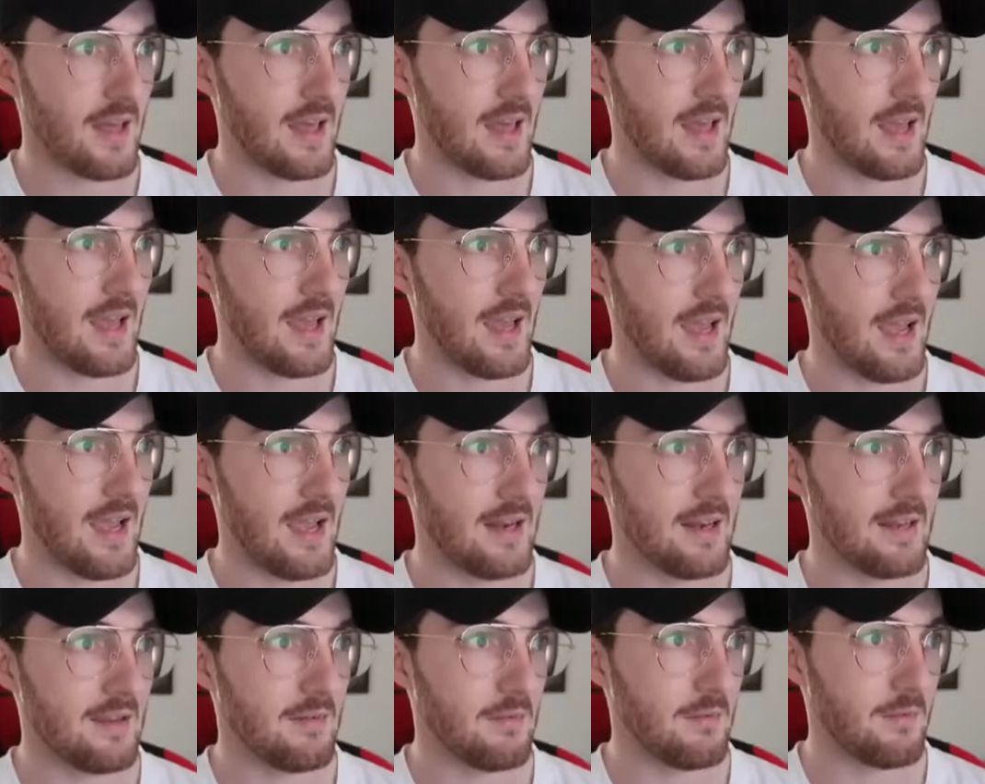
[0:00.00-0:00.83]

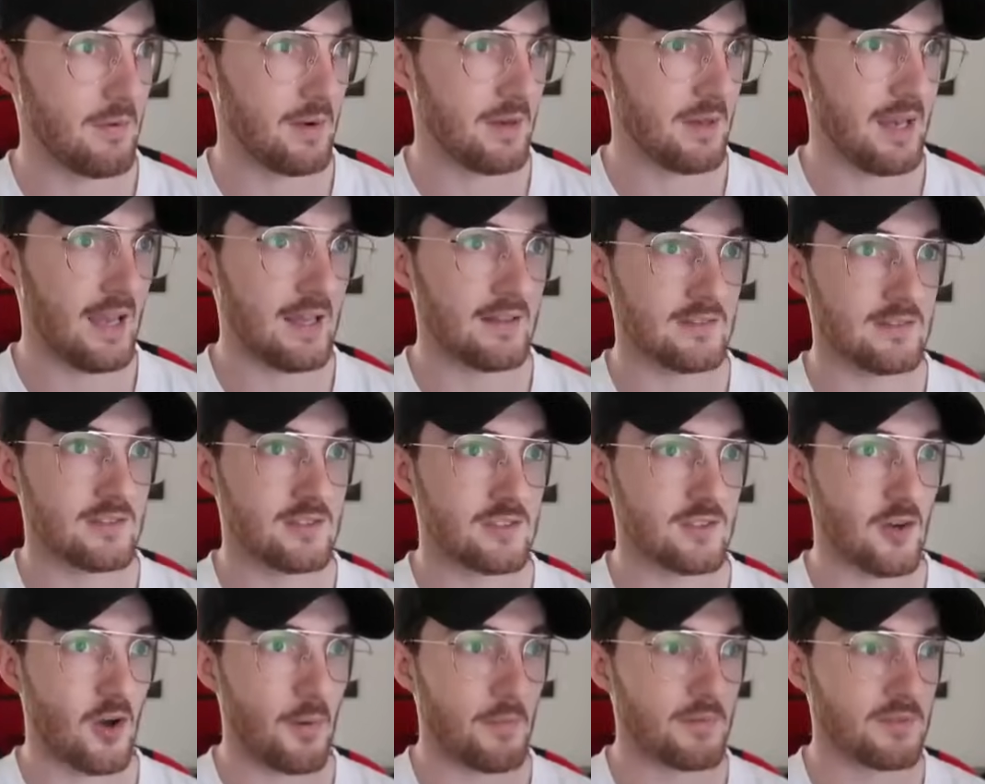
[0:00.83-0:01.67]
and we're getting
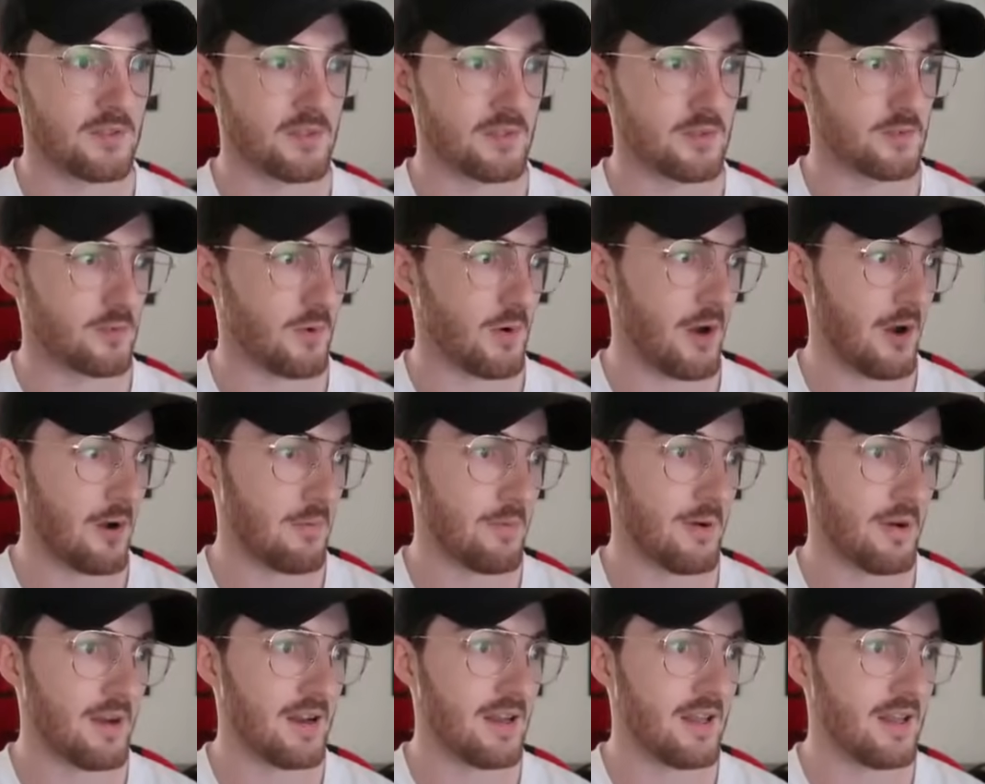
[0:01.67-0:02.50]
stops as well,
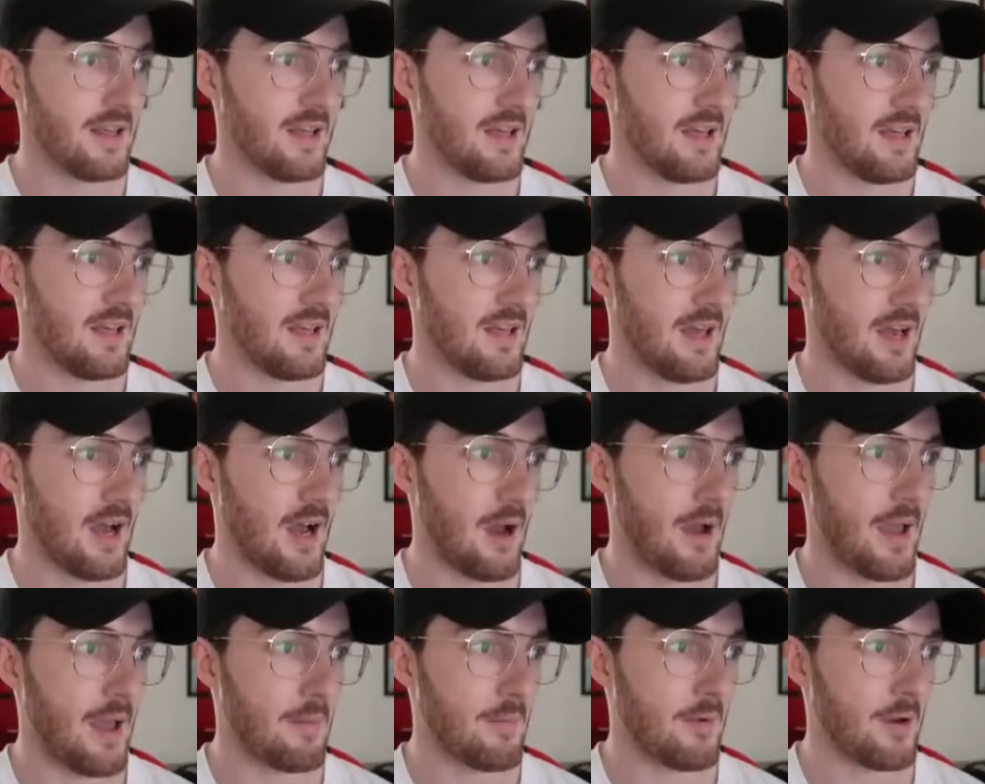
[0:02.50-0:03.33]
but yeah,
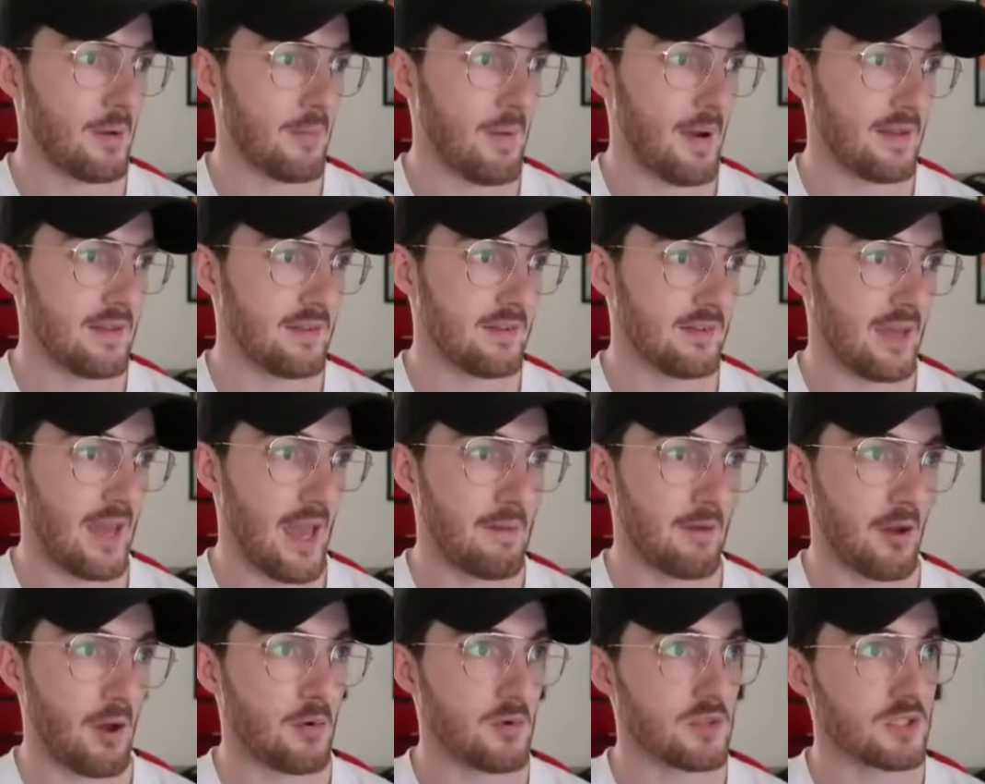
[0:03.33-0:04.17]
I am going to make this
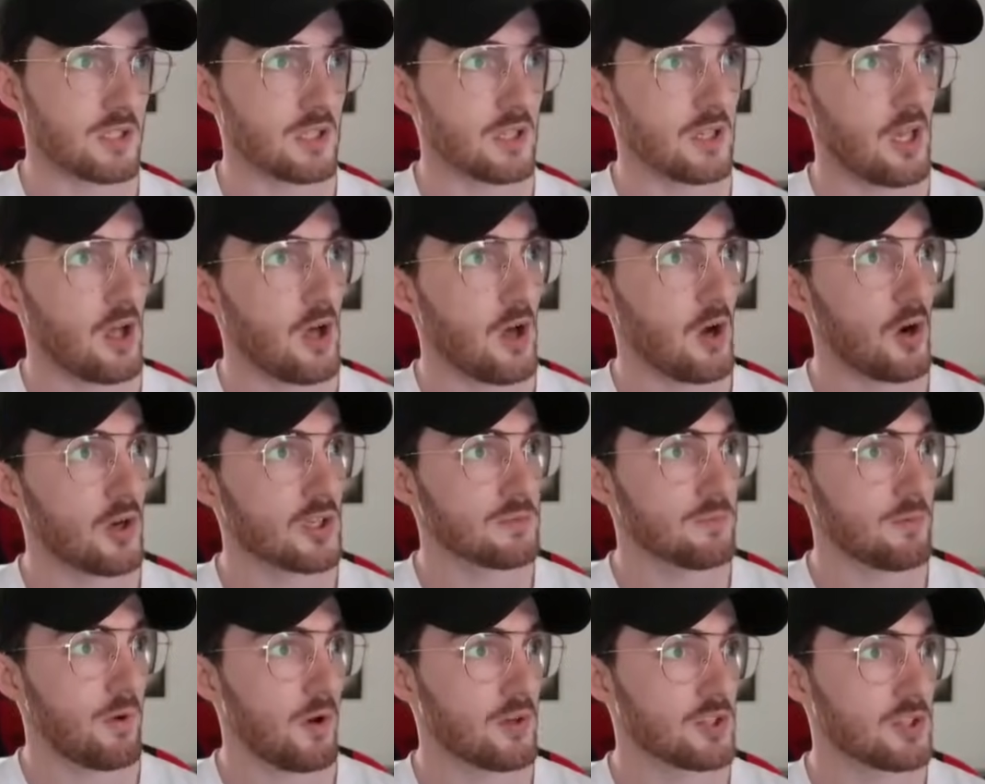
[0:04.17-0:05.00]
game go as long
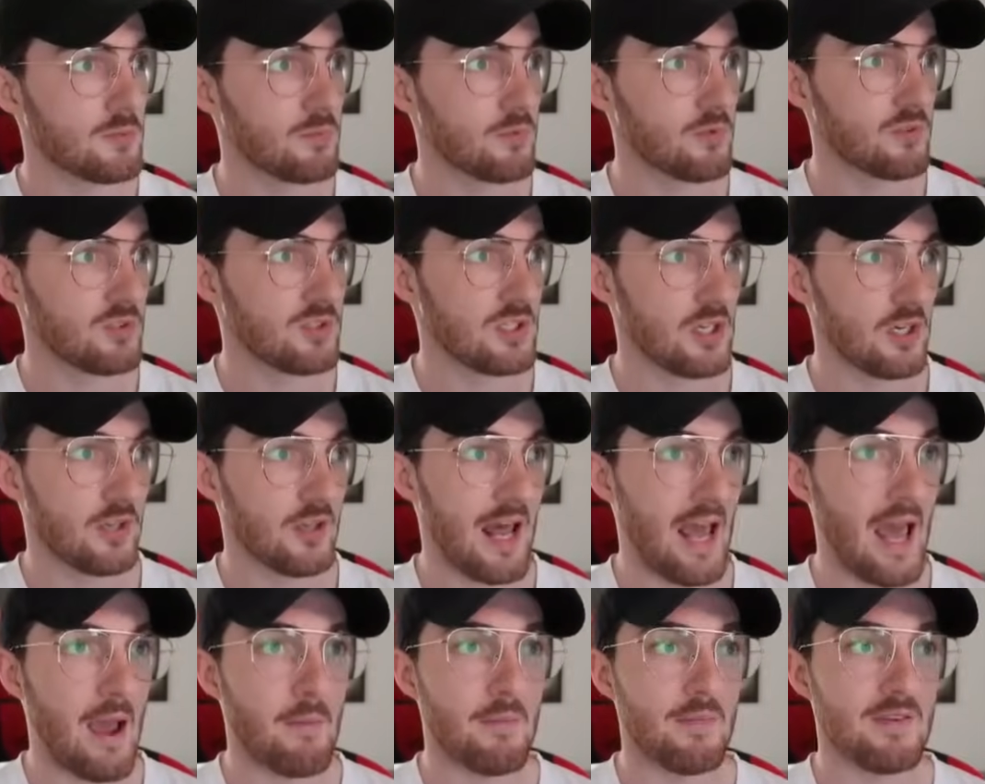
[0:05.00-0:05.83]
as possible still,
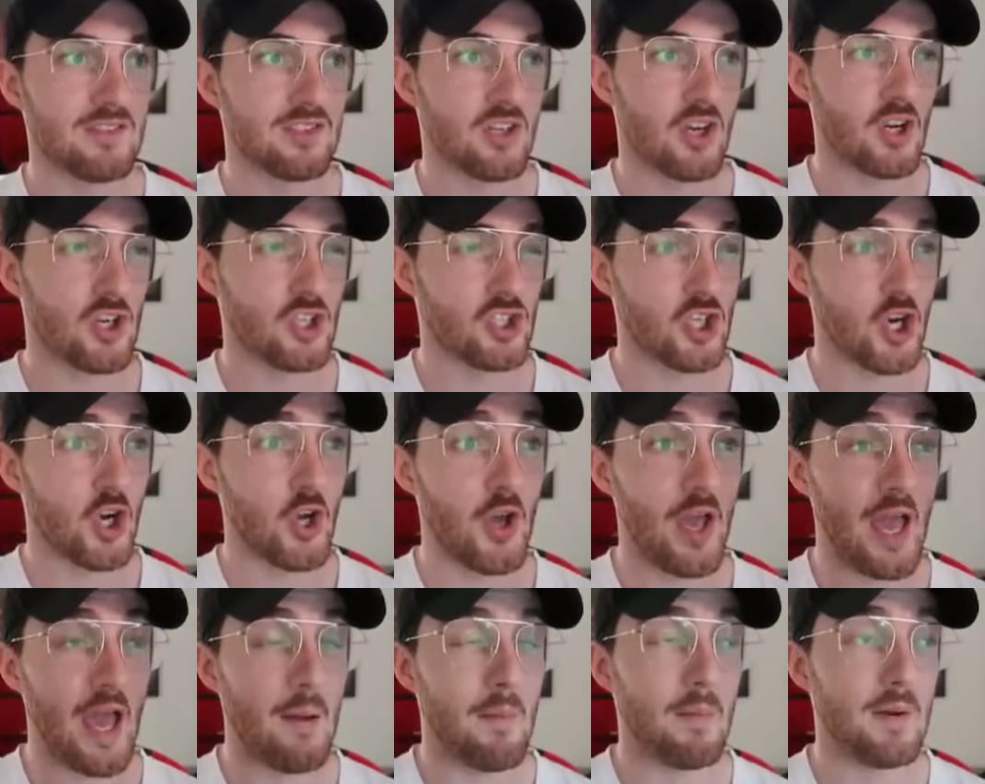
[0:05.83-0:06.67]
and how, so show
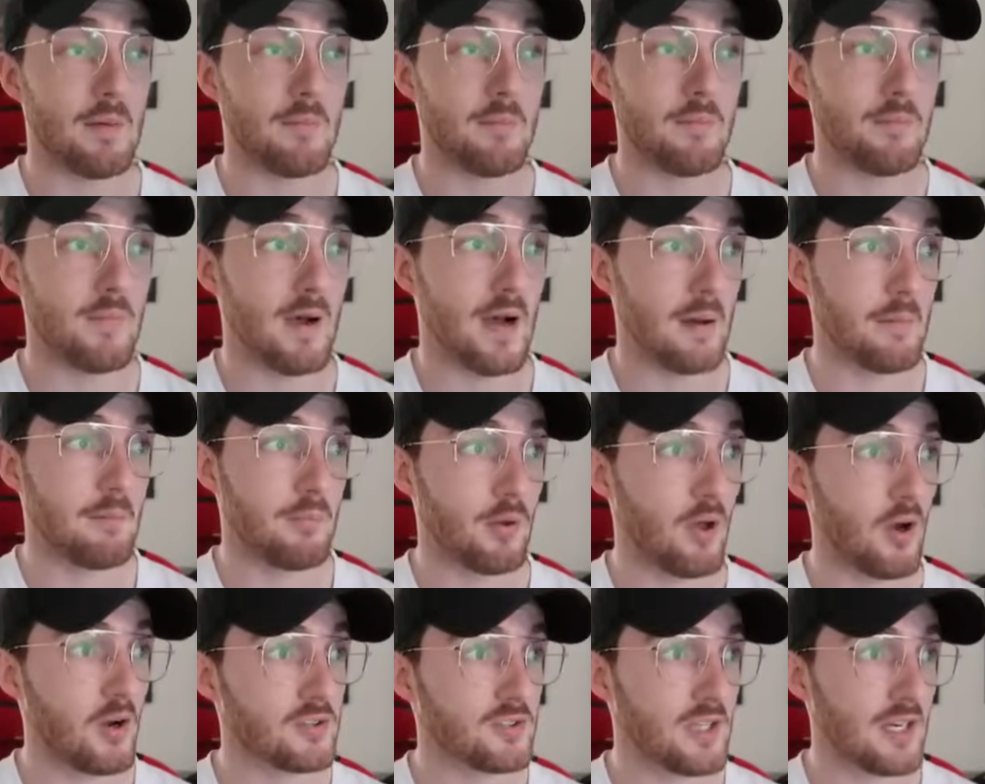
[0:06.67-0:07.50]
you how many uh,
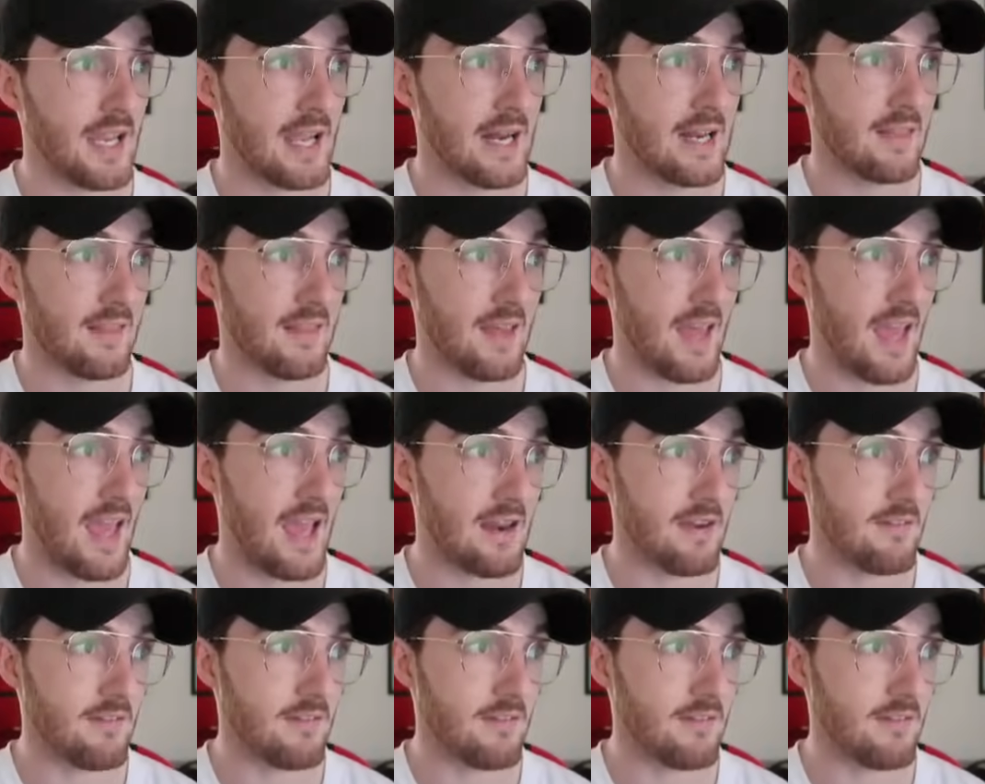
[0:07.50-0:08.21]
blocks I get at the end